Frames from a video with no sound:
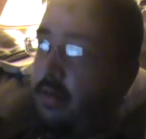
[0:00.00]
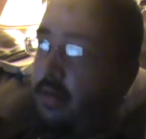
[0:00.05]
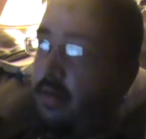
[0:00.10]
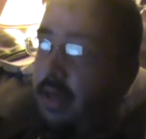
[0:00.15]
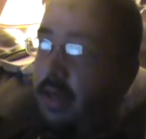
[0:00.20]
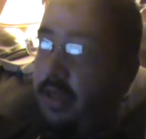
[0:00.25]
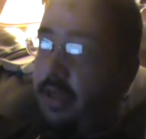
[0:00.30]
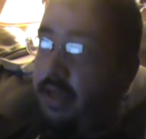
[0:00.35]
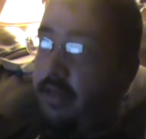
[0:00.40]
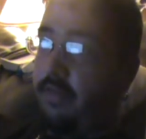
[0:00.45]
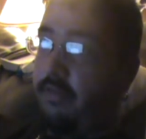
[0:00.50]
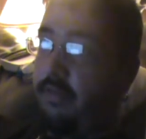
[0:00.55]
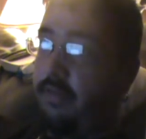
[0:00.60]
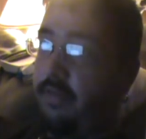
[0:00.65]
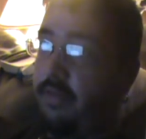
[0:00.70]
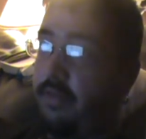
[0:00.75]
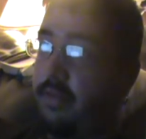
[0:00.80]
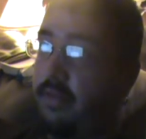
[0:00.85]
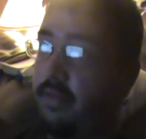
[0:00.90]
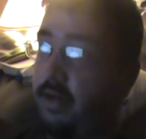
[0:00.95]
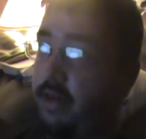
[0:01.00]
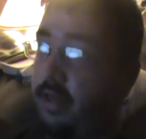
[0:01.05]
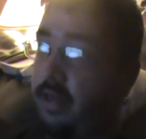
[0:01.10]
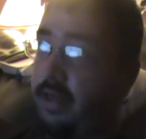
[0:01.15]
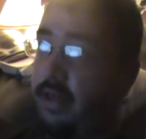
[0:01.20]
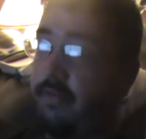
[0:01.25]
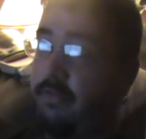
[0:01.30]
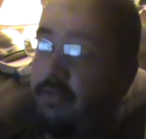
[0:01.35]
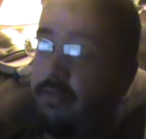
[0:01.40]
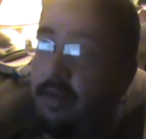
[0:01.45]
I have thought it
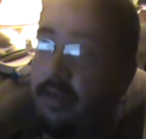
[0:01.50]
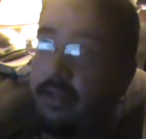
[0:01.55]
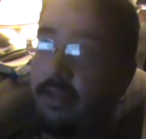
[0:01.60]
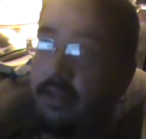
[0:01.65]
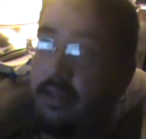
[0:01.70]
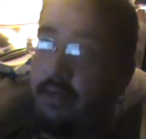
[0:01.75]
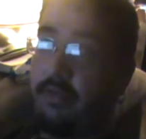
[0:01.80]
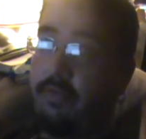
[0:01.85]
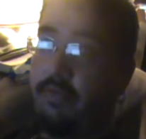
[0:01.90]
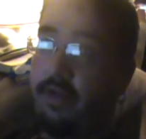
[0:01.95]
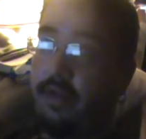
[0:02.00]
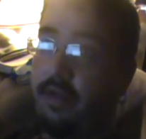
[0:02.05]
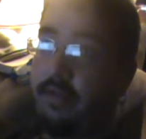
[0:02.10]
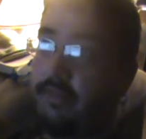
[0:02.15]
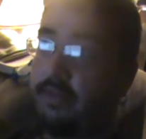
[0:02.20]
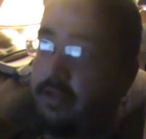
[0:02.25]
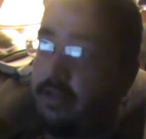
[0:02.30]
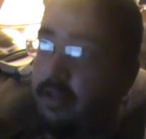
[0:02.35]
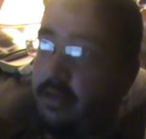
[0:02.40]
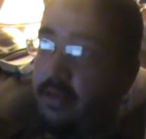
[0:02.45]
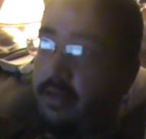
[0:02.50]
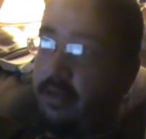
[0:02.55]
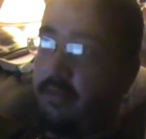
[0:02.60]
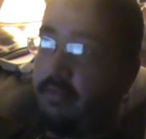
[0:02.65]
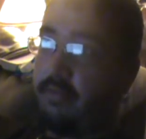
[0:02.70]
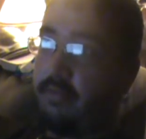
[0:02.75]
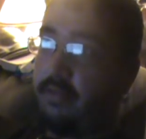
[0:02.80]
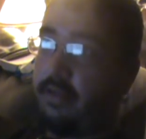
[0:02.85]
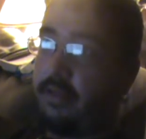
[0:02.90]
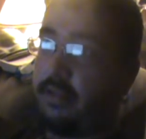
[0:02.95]
out for myself, I have studied it
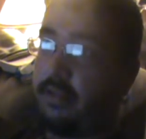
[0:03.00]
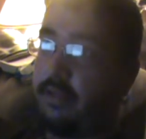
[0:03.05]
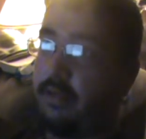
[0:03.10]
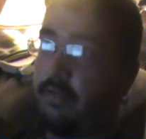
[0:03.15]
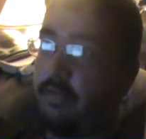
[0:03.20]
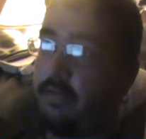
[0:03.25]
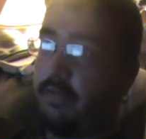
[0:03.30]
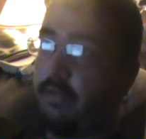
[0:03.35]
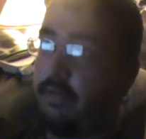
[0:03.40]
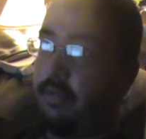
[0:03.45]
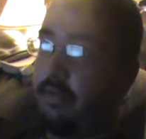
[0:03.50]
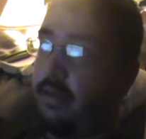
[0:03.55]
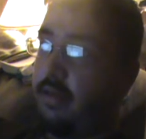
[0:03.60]
for myself,